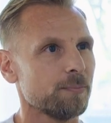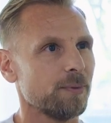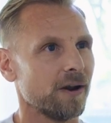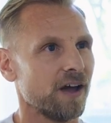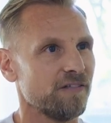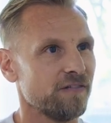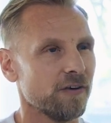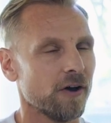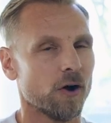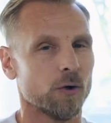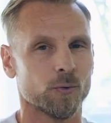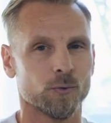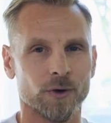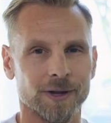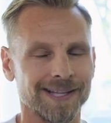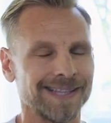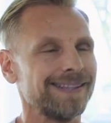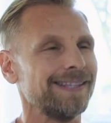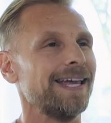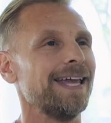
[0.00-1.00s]
but I
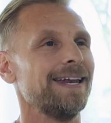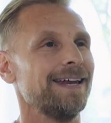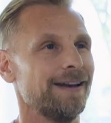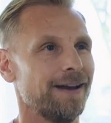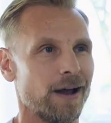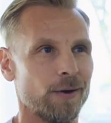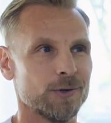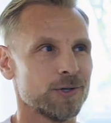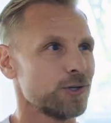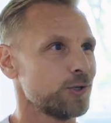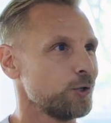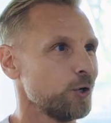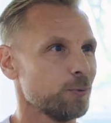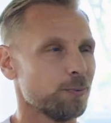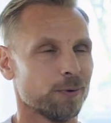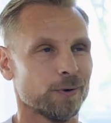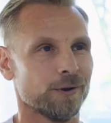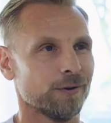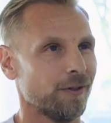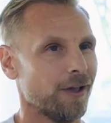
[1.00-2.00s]
felt elated and I was
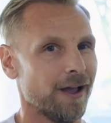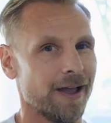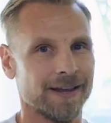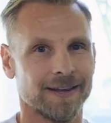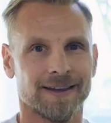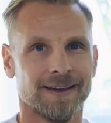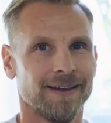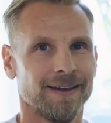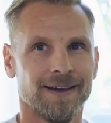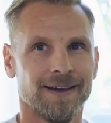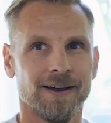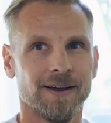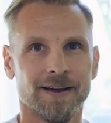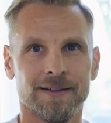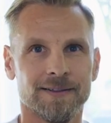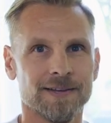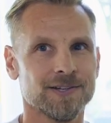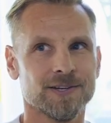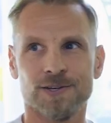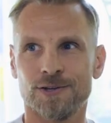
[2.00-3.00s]
super like,
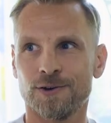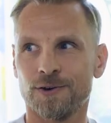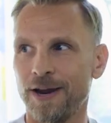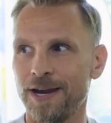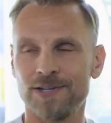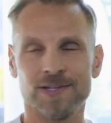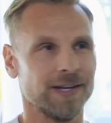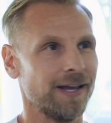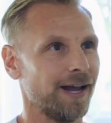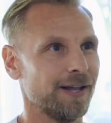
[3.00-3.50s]
this is crazy.